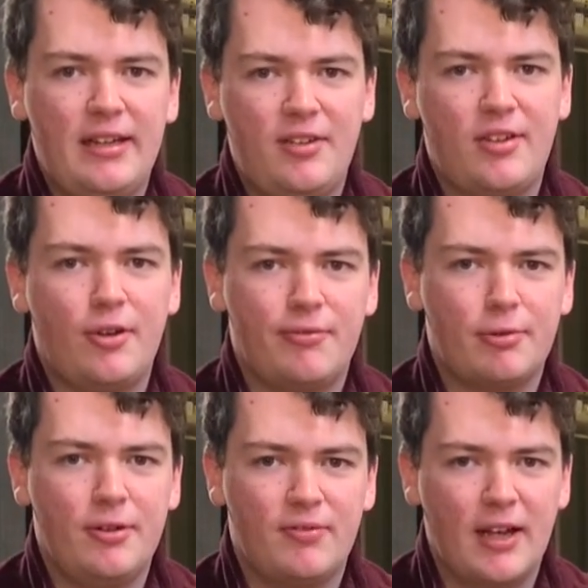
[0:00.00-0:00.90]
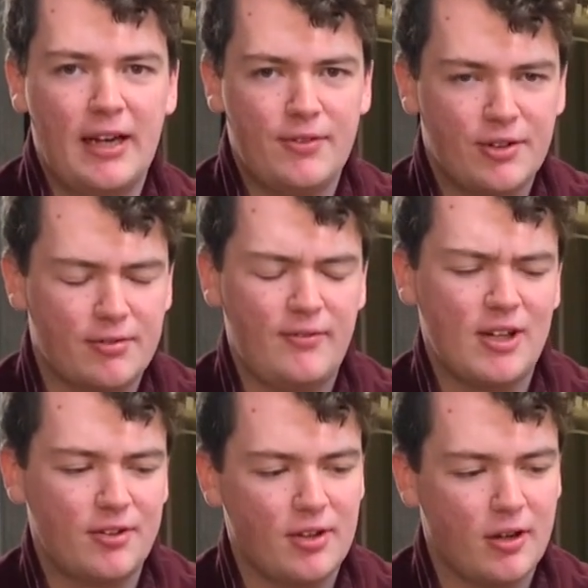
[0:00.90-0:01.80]
stone fruit flavours from
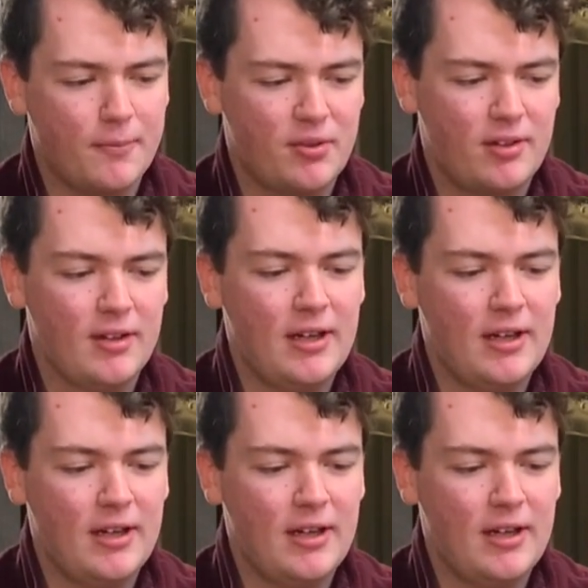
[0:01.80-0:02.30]
those hops,